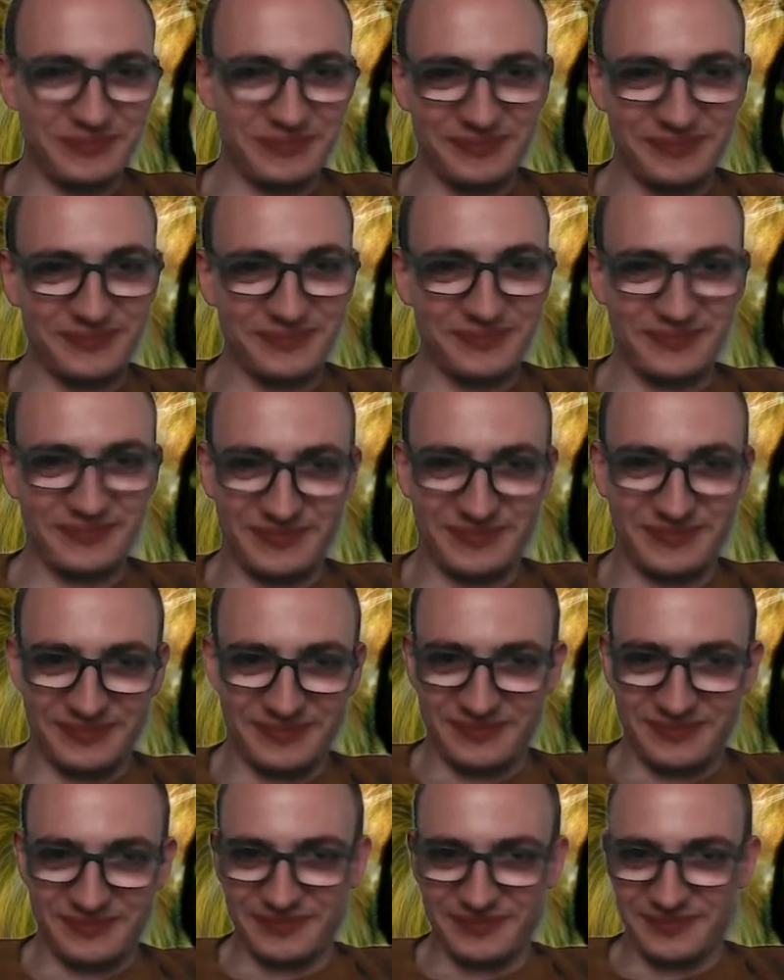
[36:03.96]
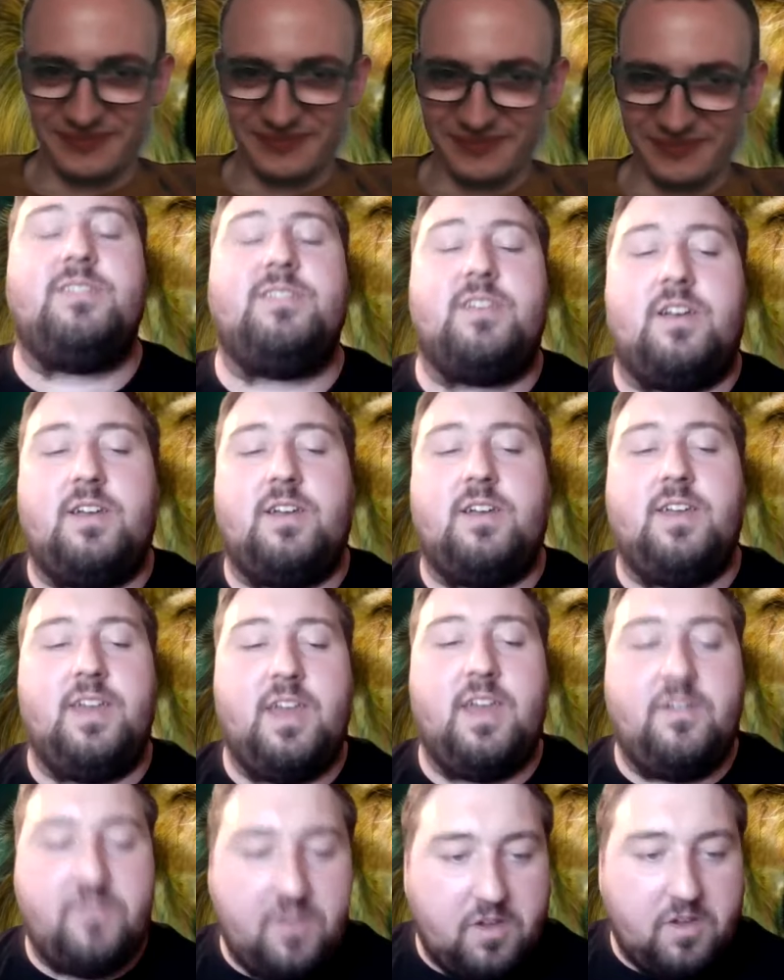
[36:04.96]
the best bit of advice I can
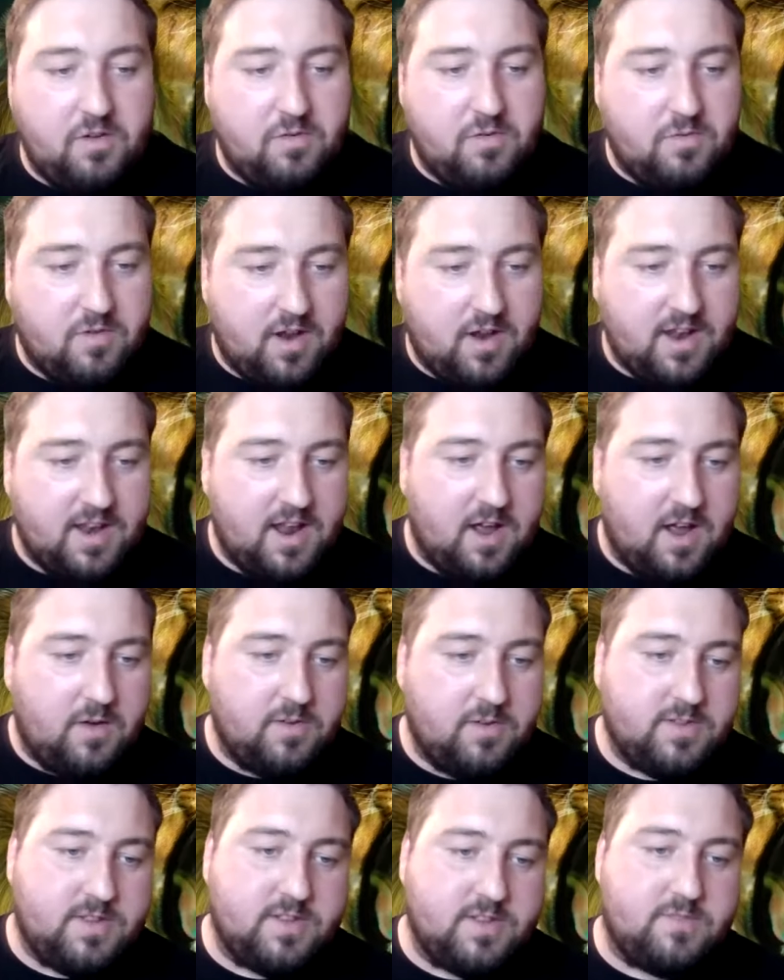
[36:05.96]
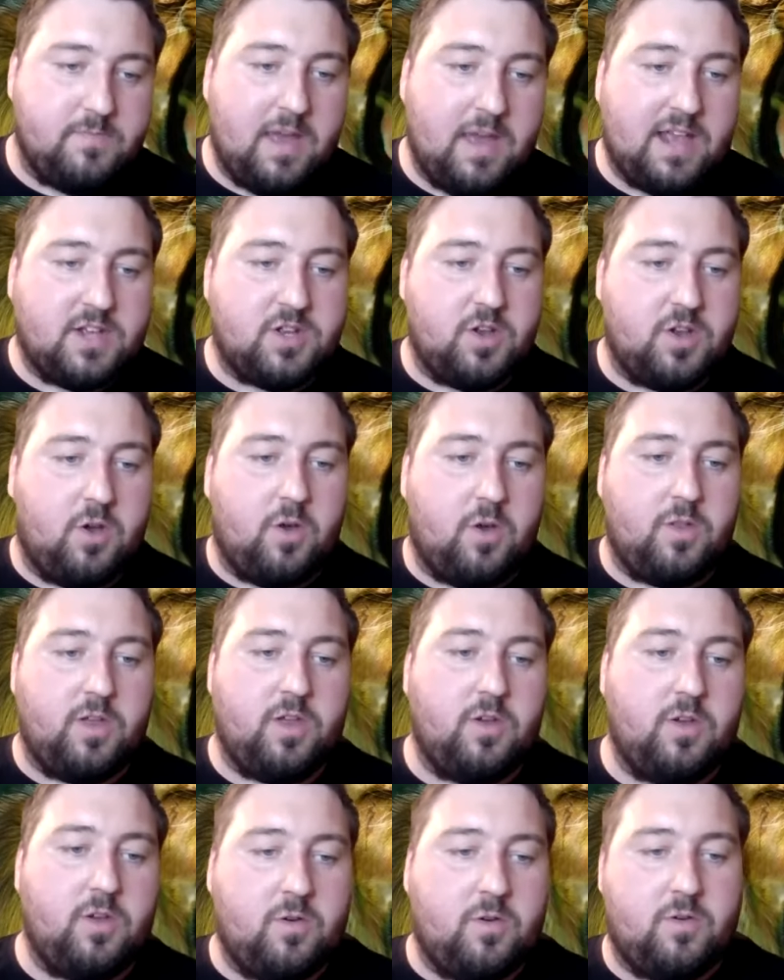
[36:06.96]
give you right now is just make sure that
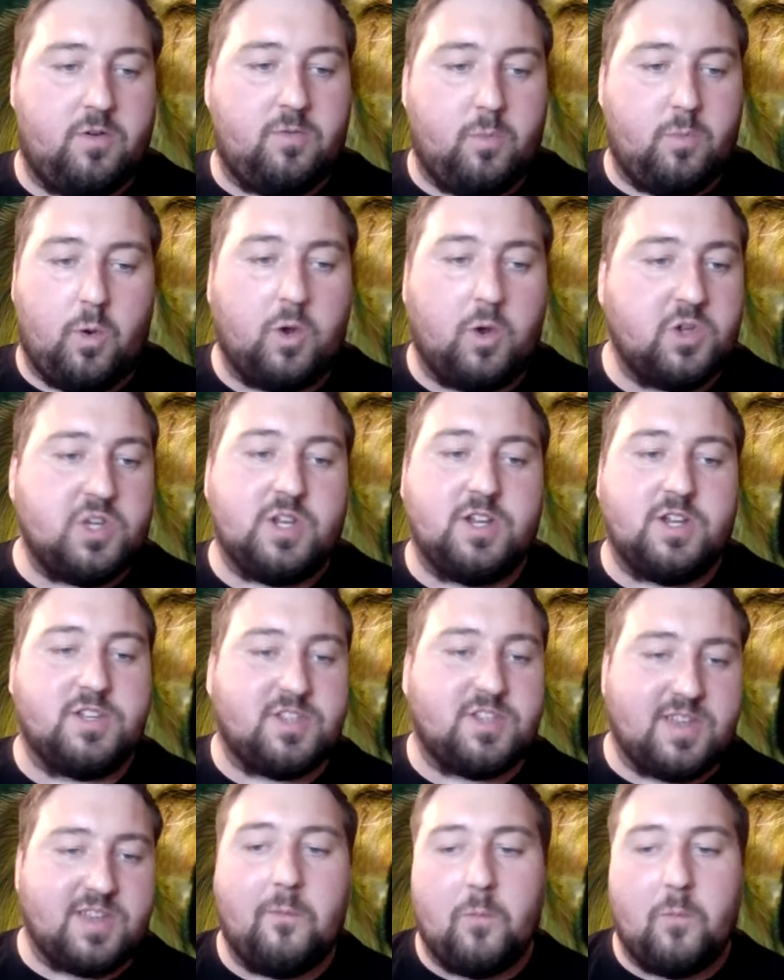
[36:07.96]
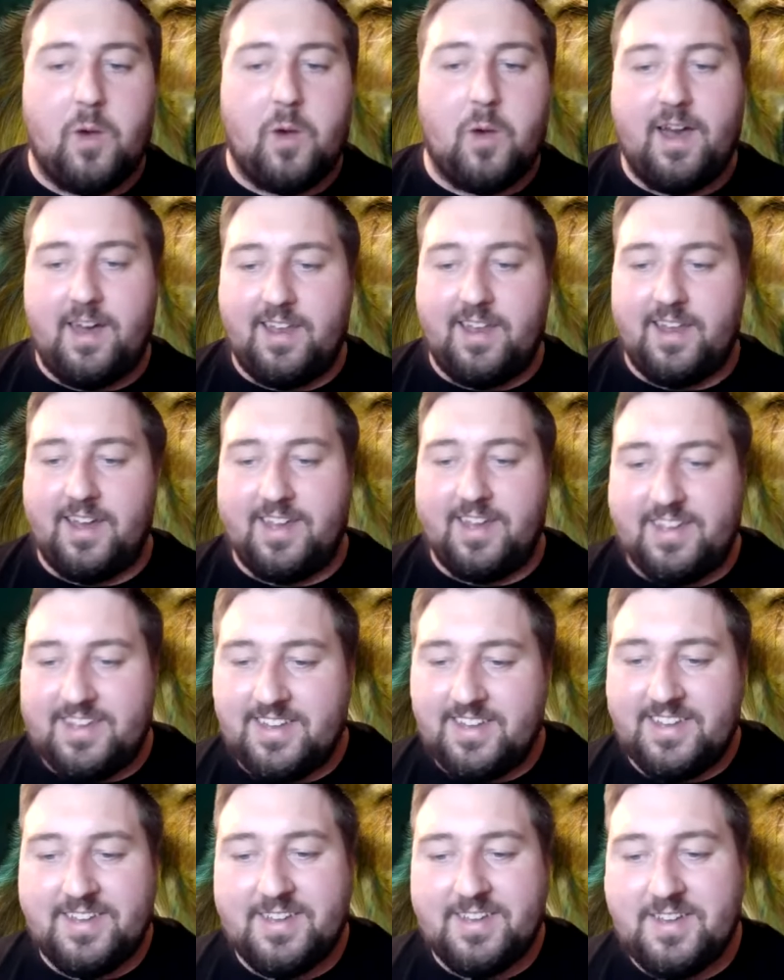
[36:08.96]
you're watching us somewhere, like
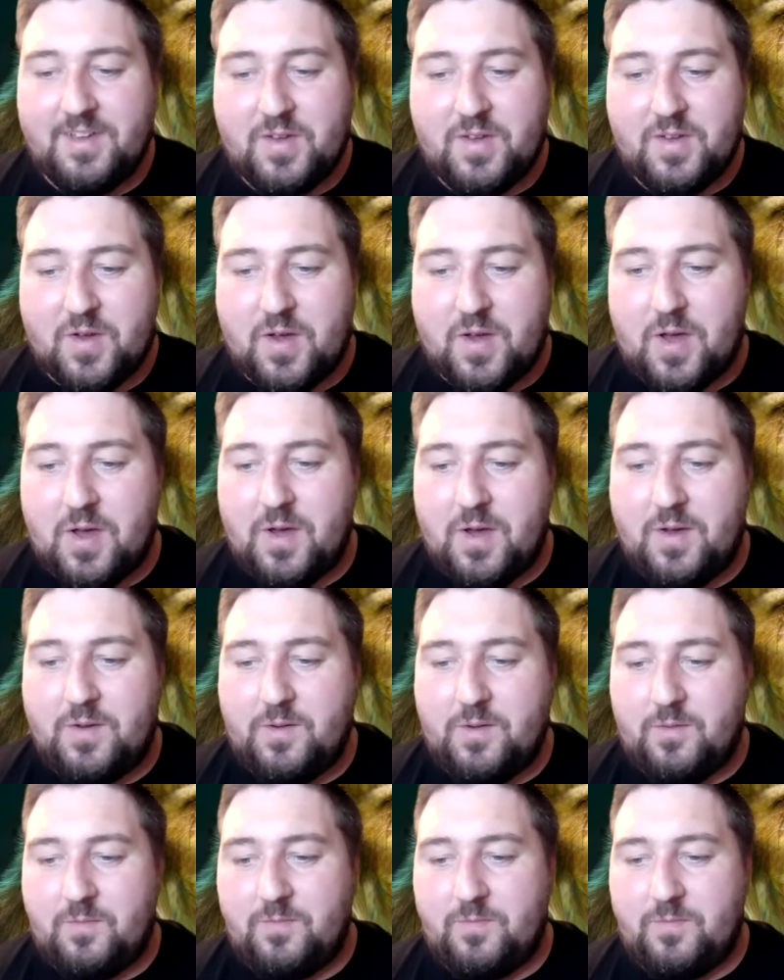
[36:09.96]
uh,